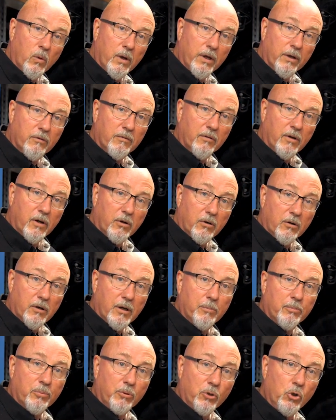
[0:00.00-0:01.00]
one of our
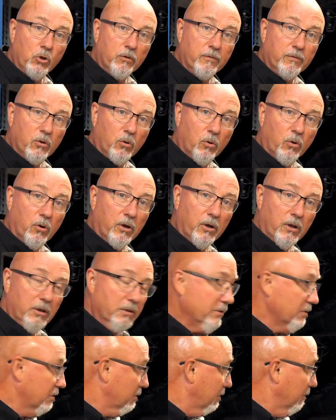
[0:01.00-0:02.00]
approved
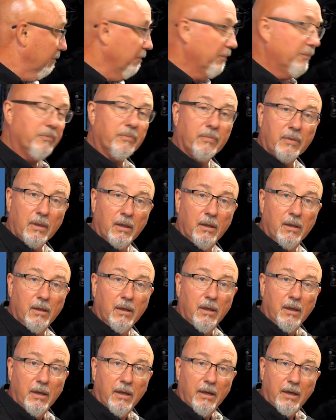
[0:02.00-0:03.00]
oils,
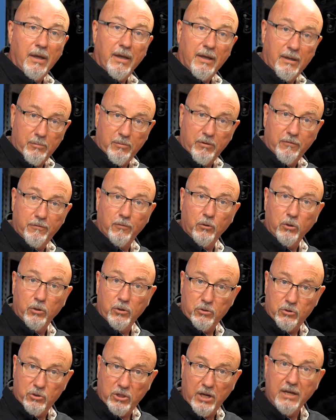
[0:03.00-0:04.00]
and before
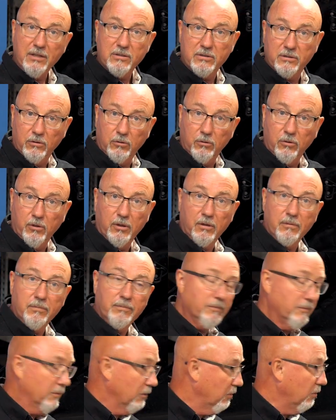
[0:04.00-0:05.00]
you change the oil,
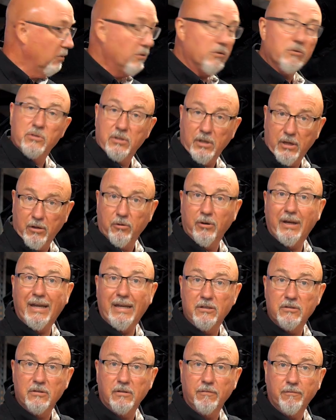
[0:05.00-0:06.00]
you use our
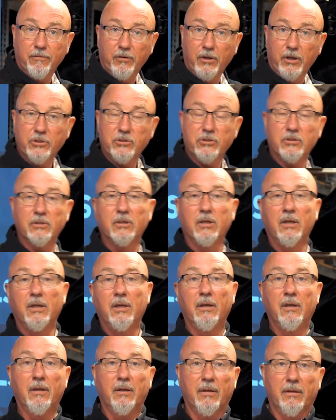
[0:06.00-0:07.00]
engine flush.
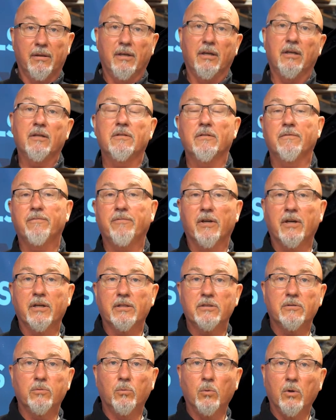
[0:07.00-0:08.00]
The engine
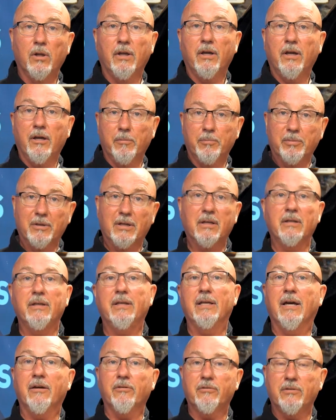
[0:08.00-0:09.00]
flush will help
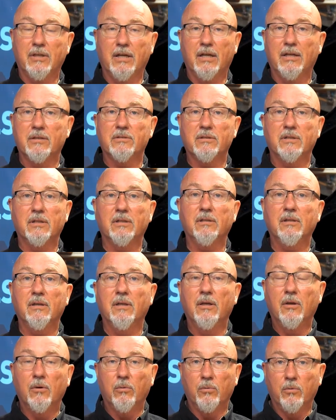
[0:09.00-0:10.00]
clean out the engine,
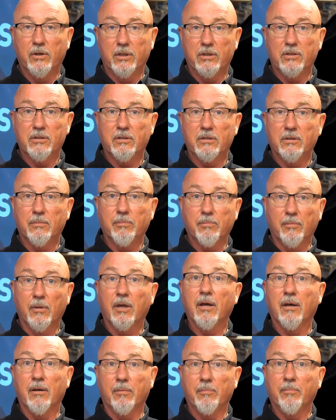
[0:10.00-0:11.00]
which
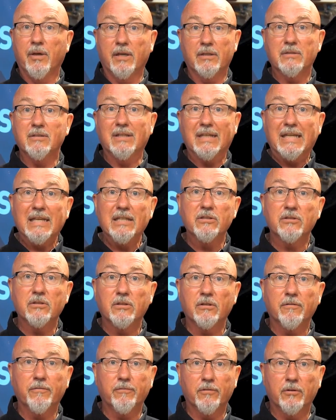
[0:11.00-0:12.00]
makes it
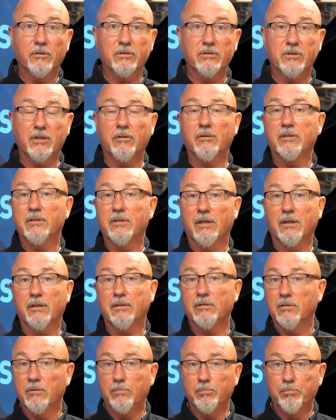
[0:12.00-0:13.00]
easier for Ceratec
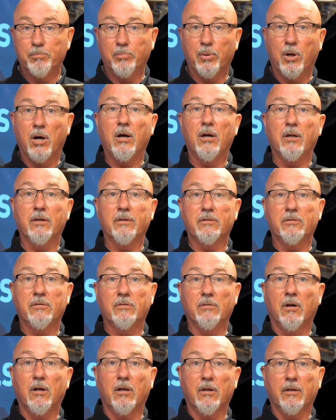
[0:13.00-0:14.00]
to bond
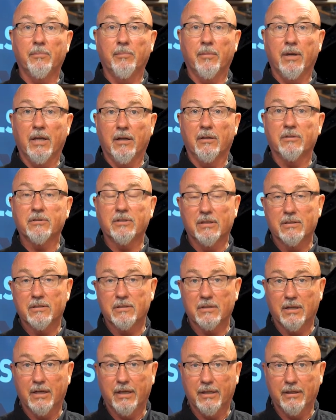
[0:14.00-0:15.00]
to all the metals
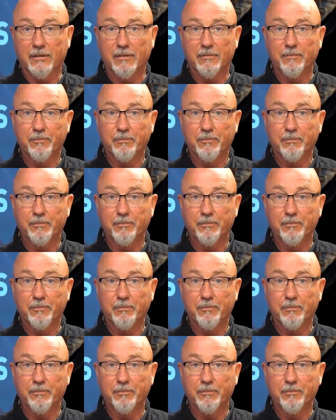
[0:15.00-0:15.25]
inside.